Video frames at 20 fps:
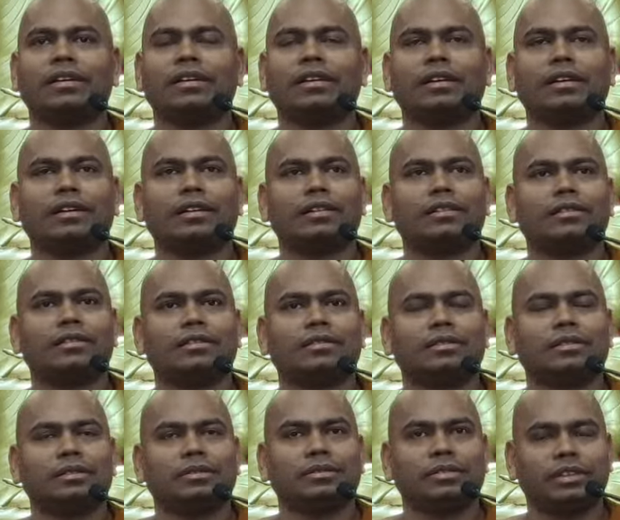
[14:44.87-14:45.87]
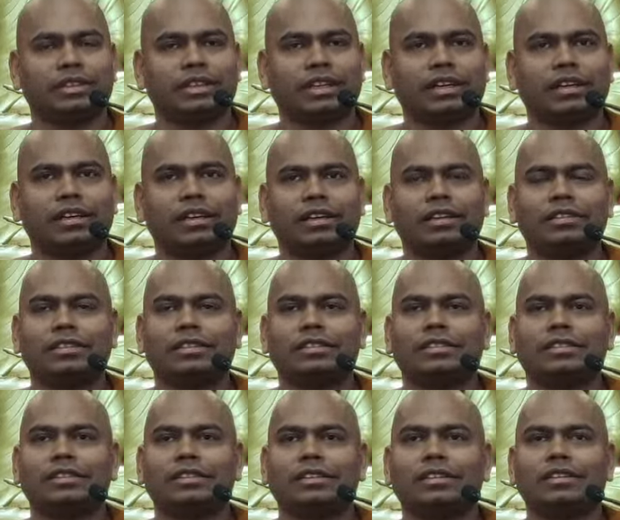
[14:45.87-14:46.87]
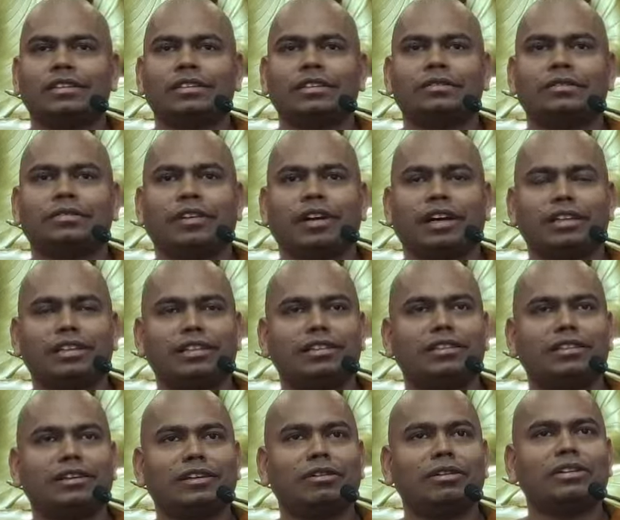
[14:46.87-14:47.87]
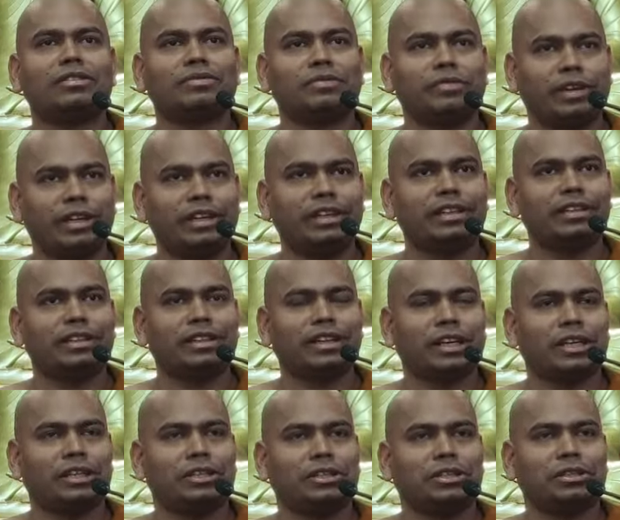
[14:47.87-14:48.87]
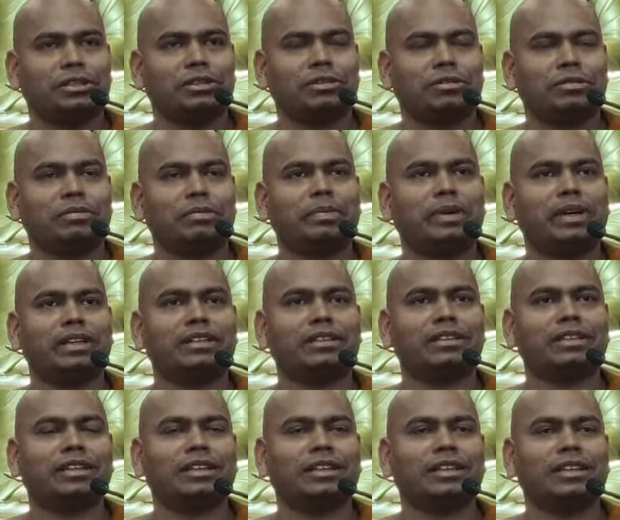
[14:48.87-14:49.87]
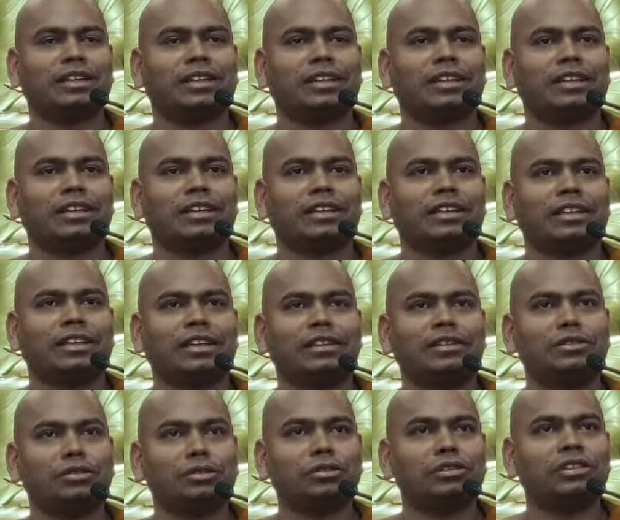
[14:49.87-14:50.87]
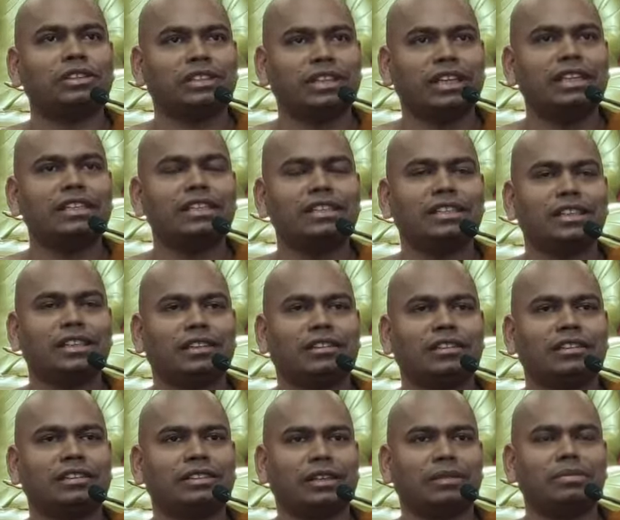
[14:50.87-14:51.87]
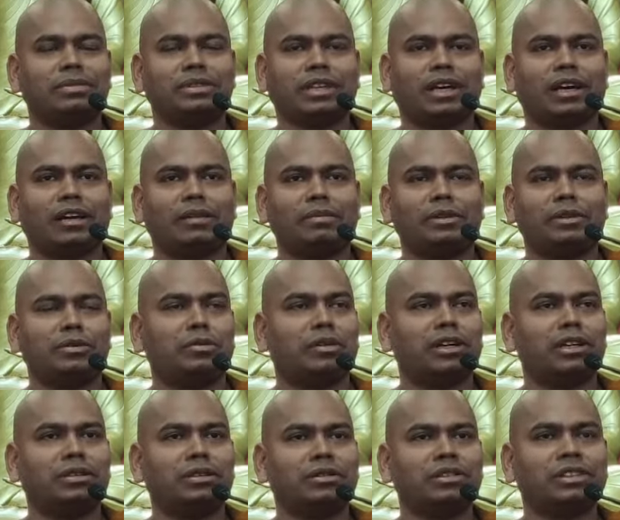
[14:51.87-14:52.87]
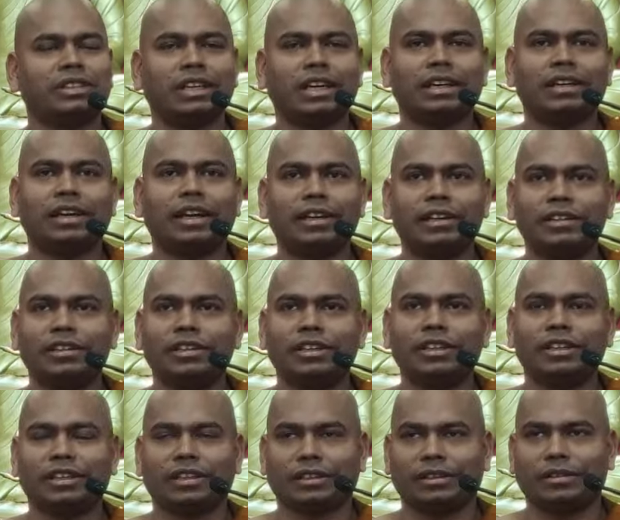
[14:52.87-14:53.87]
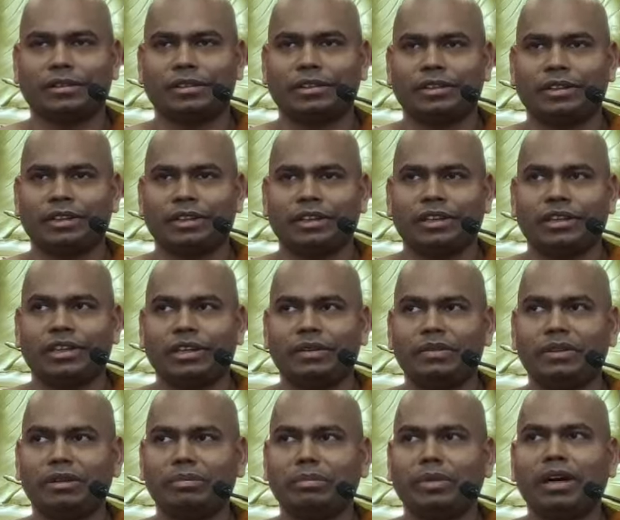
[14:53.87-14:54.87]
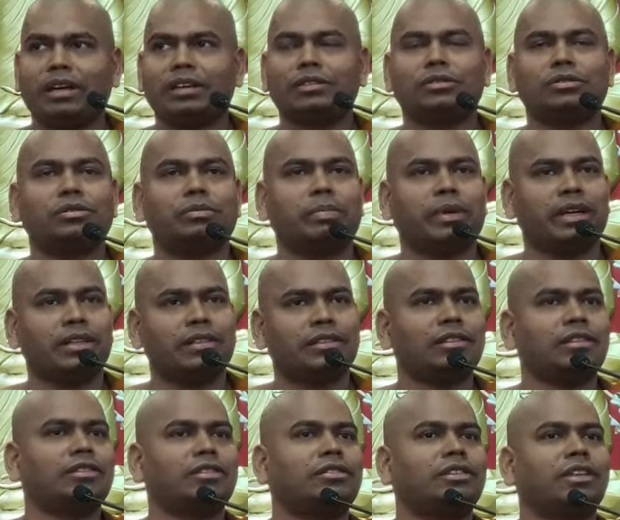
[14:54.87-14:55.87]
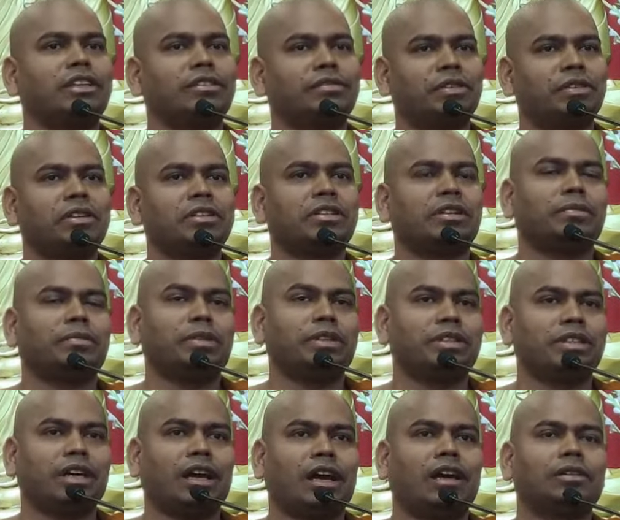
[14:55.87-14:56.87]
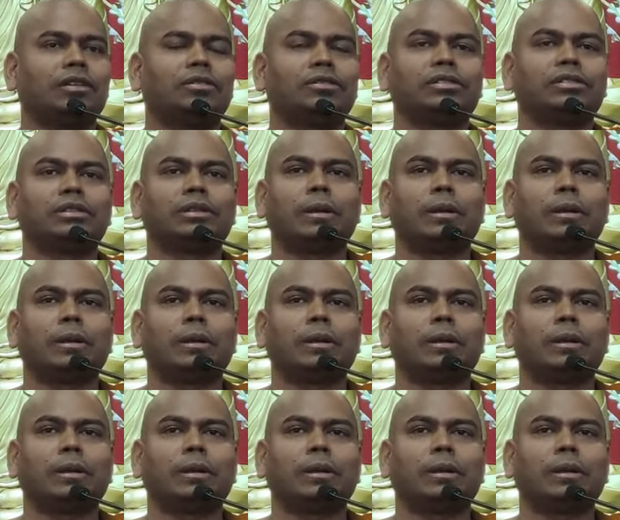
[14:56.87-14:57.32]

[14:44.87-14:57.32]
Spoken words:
Uh, Visakha's father-in-law is very rich, but he's so stingy at the same time. He don't want to share anything. Even the monks who passes in front of his house,